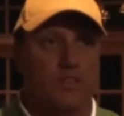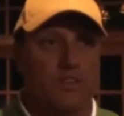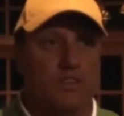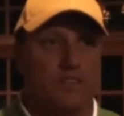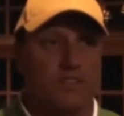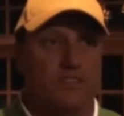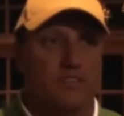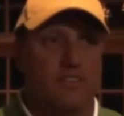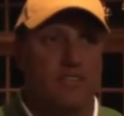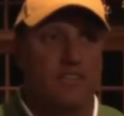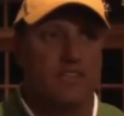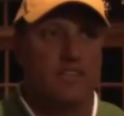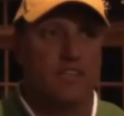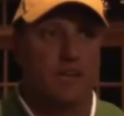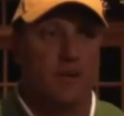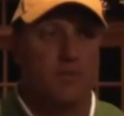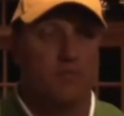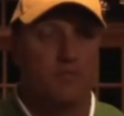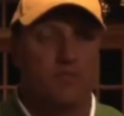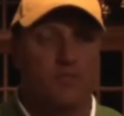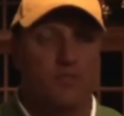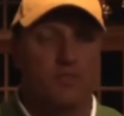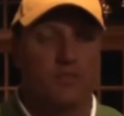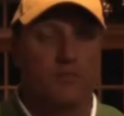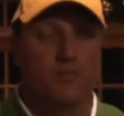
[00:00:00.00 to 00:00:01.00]
uh, to getting an
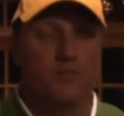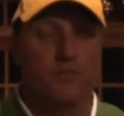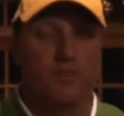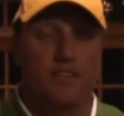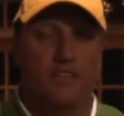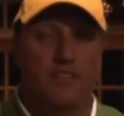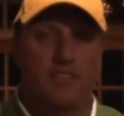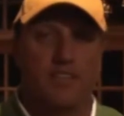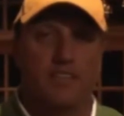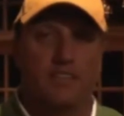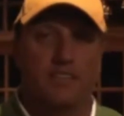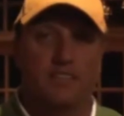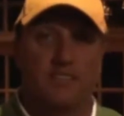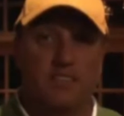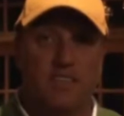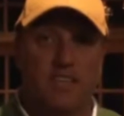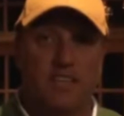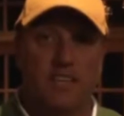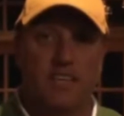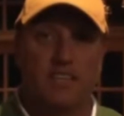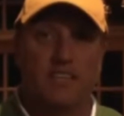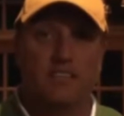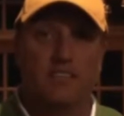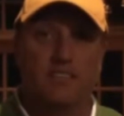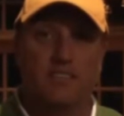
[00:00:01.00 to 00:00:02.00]
opportunity to play in the
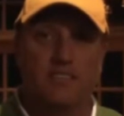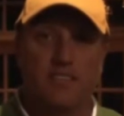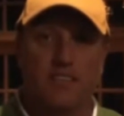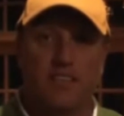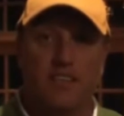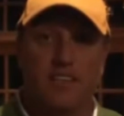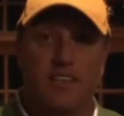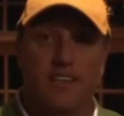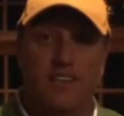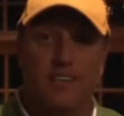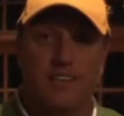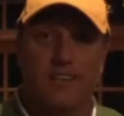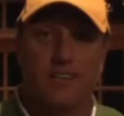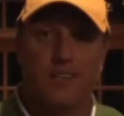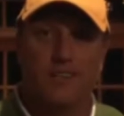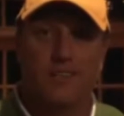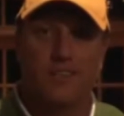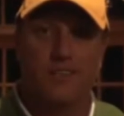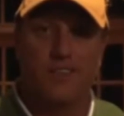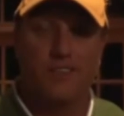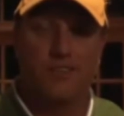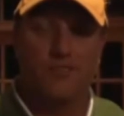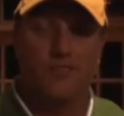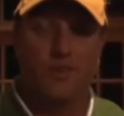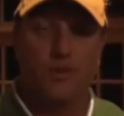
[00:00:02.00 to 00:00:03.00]
NCAAs in a,
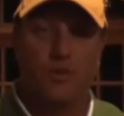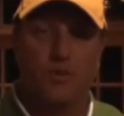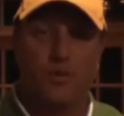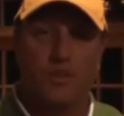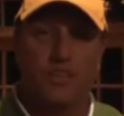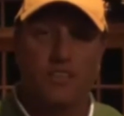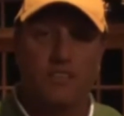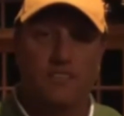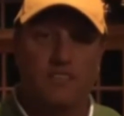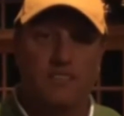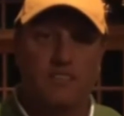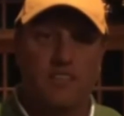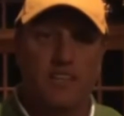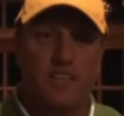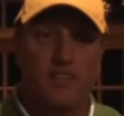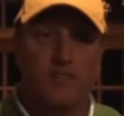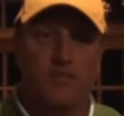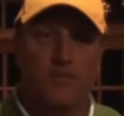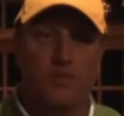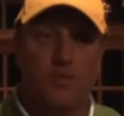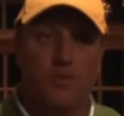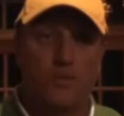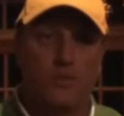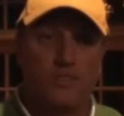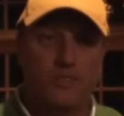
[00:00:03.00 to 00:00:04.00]
in a, few weeks down in
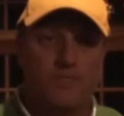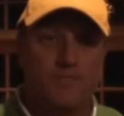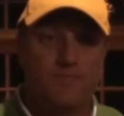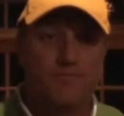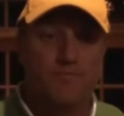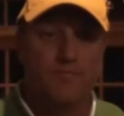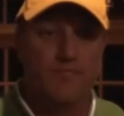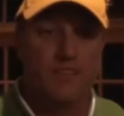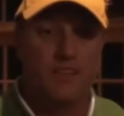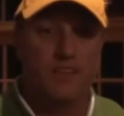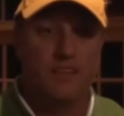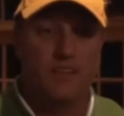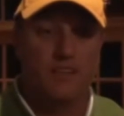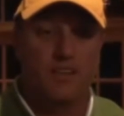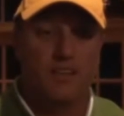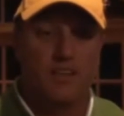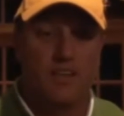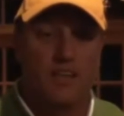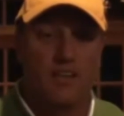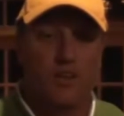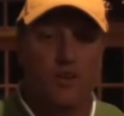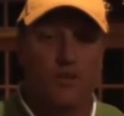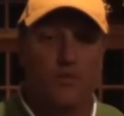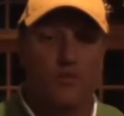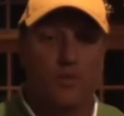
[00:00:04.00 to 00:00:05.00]
Florida,
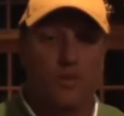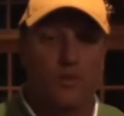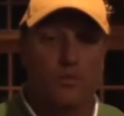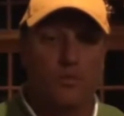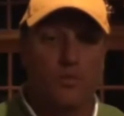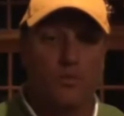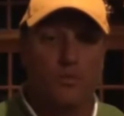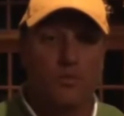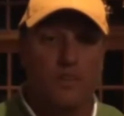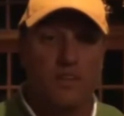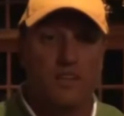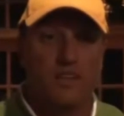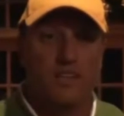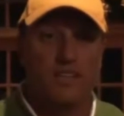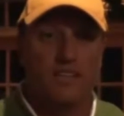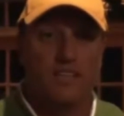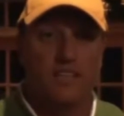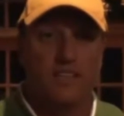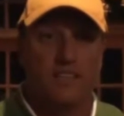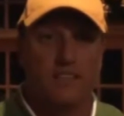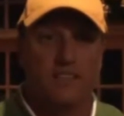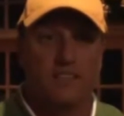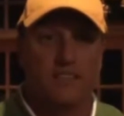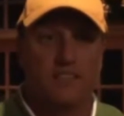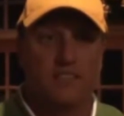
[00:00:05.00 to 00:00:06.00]
and hopefully we'll
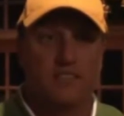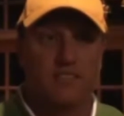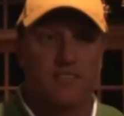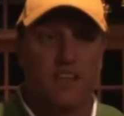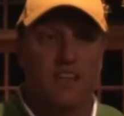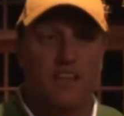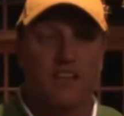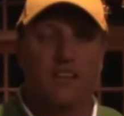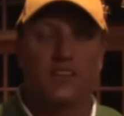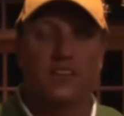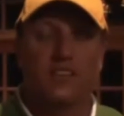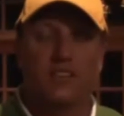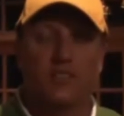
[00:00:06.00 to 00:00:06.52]
play uh, as solid